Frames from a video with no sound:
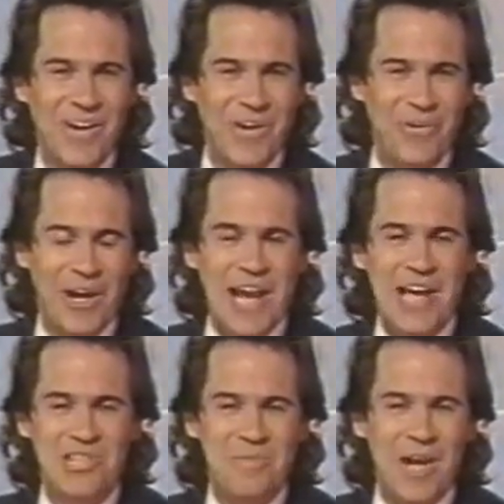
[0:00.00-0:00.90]
When
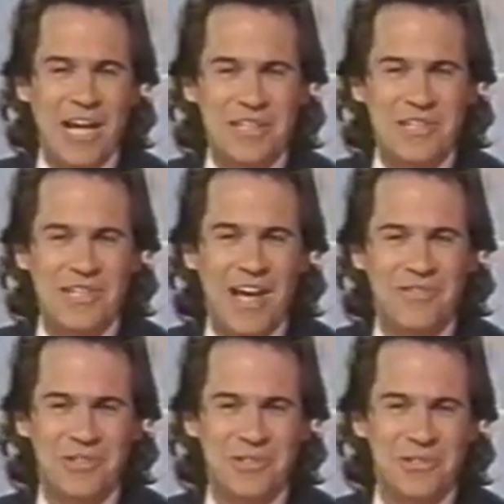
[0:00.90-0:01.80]
asked about it this
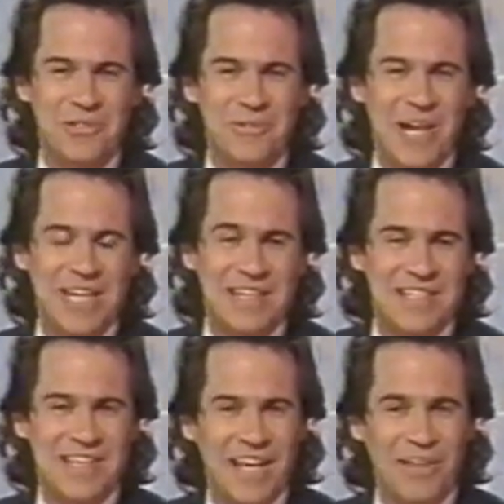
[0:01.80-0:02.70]
afternoon, Reagan
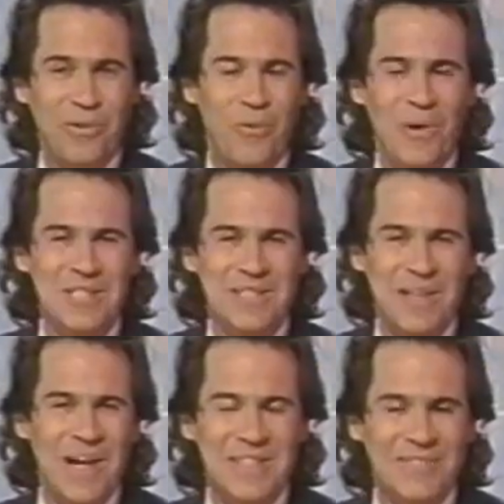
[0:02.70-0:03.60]
said, "What's
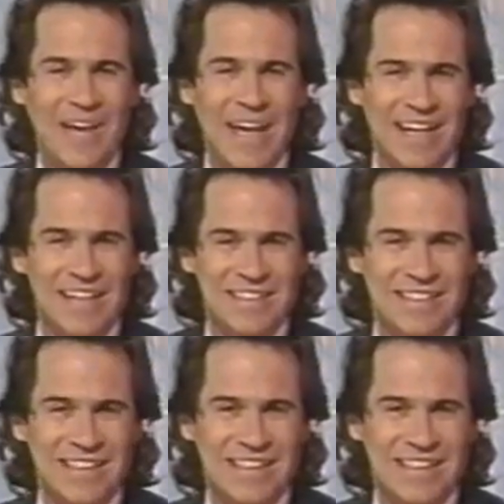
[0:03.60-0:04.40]
Las Vegas?"